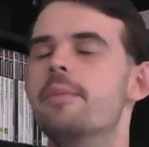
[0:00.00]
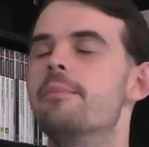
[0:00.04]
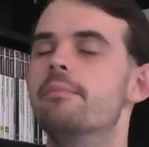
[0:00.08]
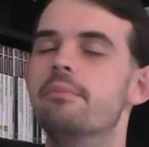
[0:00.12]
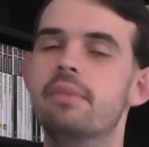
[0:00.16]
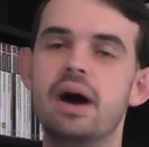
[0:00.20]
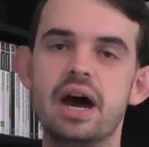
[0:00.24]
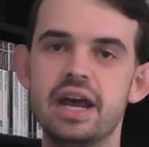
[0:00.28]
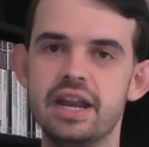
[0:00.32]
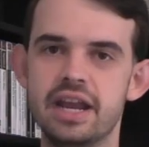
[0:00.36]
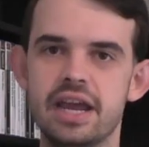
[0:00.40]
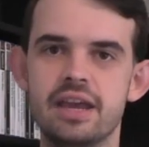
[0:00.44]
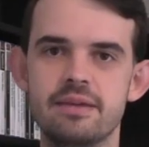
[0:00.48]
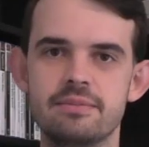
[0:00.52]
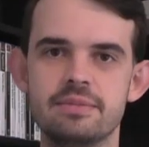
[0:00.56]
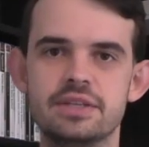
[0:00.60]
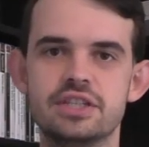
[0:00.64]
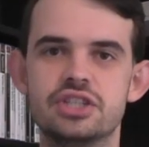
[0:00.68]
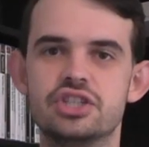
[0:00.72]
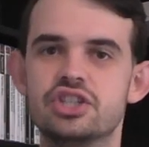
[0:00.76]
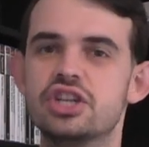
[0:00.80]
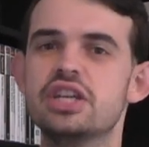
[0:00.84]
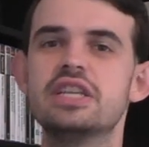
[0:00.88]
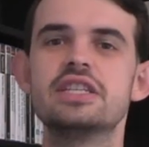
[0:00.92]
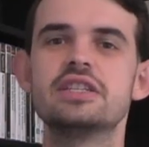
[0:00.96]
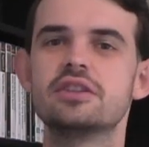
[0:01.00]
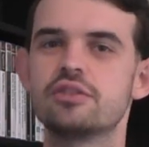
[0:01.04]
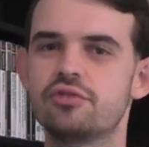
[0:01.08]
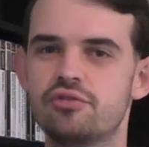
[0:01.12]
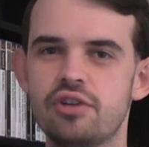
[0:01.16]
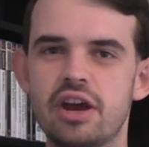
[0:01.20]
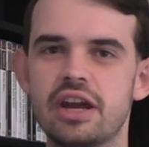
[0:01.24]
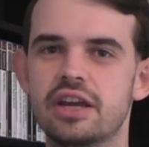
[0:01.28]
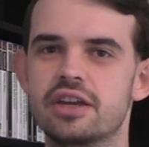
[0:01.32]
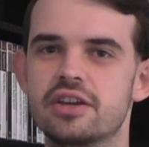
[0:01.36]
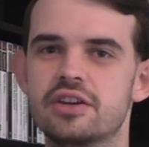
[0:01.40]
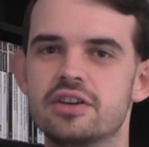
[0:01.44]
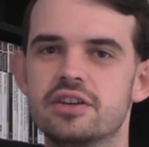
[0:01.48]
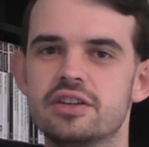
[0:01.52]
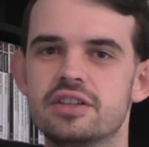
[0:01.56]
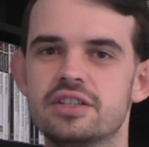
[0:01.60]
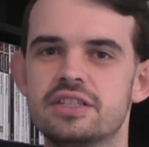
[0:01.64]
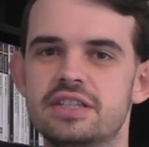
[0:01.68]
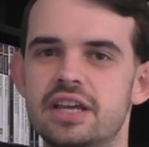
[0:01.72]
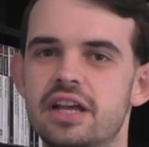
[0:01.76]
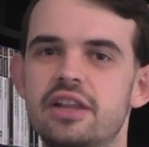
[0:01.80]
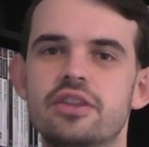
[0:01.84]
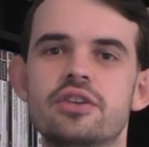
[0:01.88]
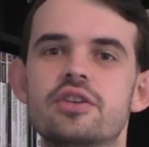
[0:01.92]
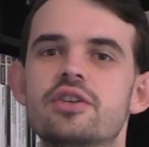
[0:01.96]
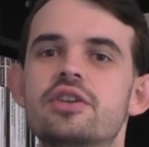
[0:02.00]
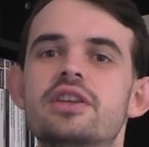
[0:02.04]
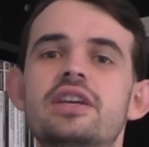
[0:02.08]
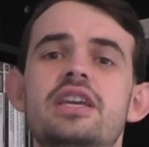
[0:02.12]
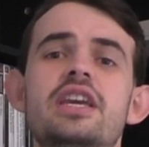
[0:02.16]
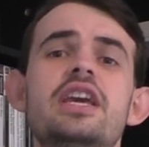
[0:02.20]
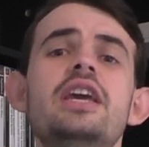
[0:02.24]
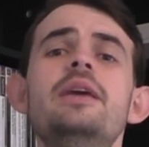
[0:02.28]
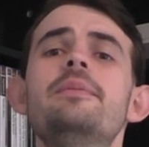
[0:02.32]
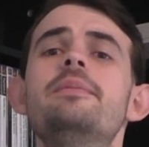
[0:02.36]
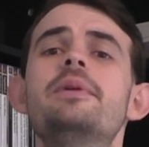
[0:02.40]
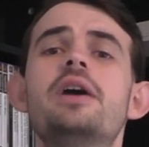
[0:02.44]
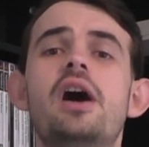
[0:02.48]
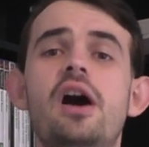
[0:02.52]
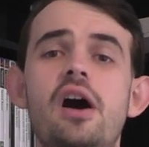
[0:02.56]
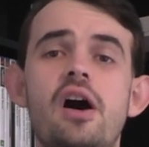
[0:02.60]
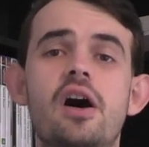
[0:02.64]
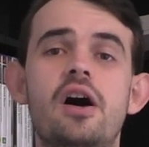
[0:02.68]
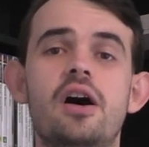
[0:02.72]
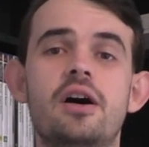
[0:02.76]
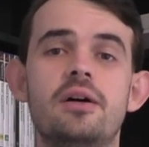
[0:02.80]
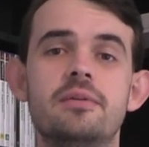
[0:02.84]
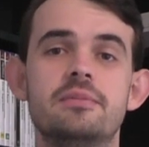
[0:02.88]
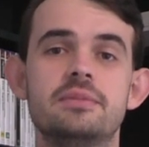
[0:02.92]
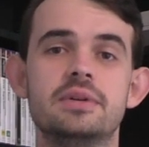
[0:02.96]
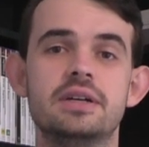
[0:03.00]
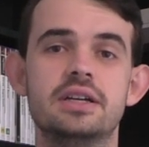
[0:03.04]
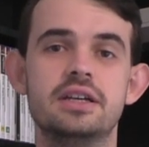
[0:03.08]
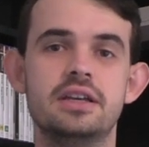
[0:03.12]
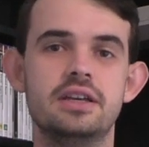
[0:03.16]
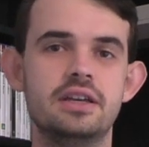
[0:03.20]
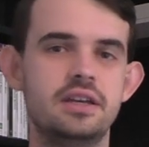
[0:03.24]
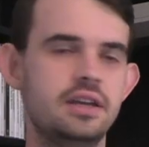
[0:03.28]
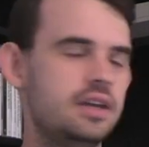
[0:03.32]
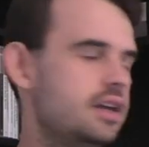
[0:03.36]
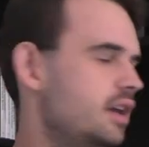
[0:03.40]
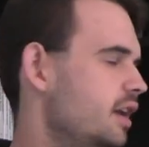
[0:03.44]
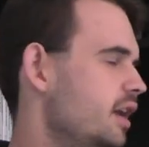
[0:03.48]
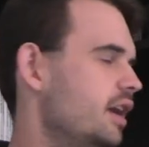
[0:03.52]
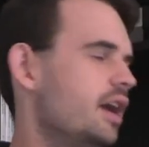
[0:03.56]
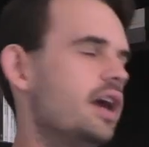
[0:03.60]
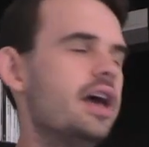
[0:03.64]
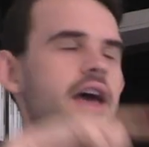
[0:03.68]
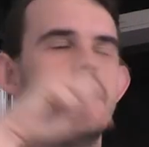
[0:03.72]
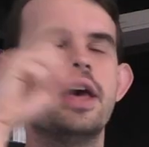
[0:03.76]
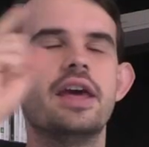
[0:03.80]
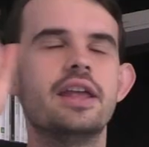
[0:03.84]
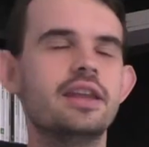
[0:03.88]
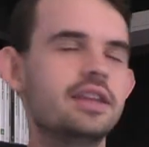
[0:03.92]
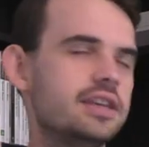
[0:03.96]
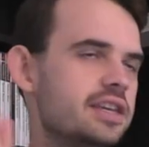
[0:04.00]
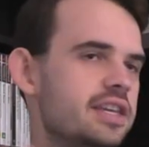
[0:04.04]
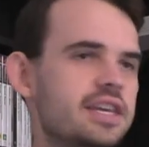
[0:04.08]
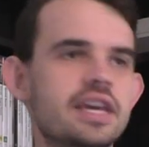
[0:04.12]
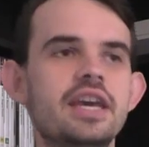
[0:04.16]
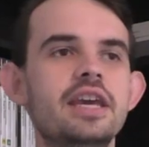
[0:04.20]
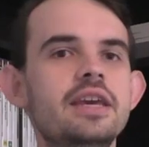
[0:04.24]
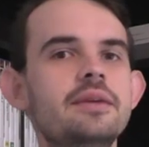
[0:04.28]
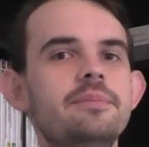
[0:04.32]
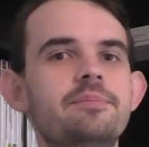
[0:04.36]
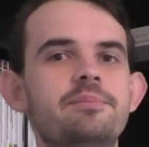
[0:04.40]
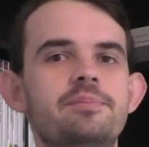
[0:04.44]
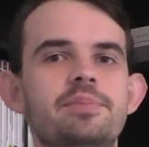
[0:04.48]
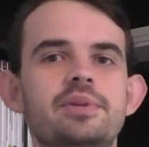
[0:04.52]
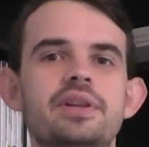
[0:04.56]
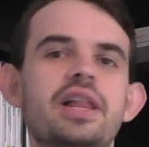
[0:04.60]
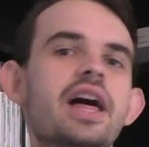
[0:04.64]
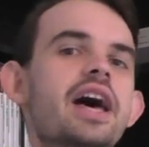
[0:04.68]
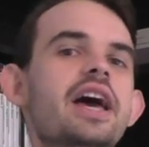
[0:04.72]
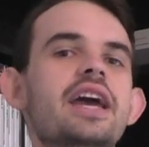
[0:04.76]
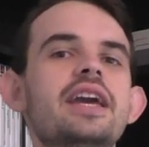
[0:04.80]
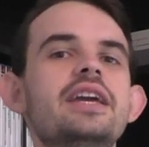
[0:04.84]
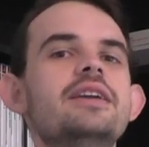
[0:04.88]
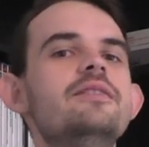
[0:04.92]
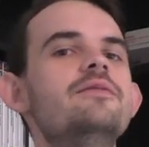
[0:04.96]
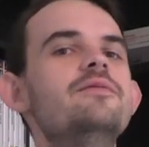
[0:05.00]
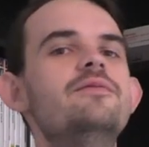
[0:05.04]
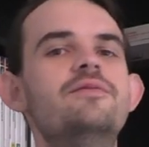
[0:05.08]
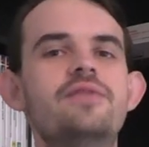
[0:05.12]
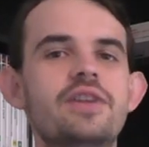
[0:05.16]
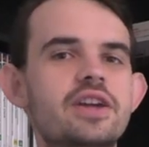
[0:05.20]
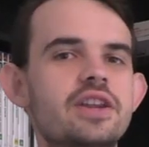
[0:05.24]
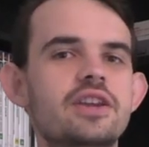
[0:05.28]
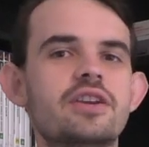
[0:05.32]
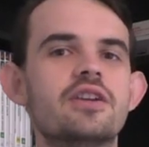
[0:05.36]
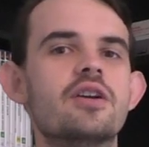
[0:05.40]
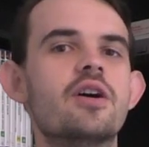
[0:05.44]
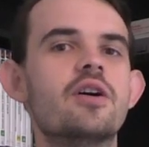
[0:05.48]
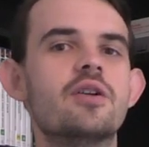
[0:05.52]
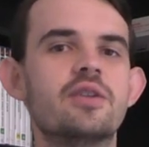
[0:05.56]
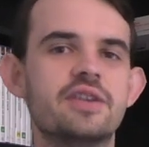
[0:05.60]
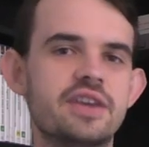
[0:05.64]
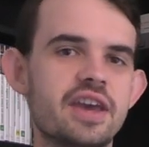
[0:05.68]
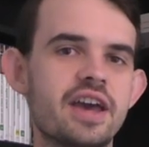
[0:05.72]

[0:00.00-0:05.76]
My name is Cheese and Crackers, telling you to keep calm and keep playing video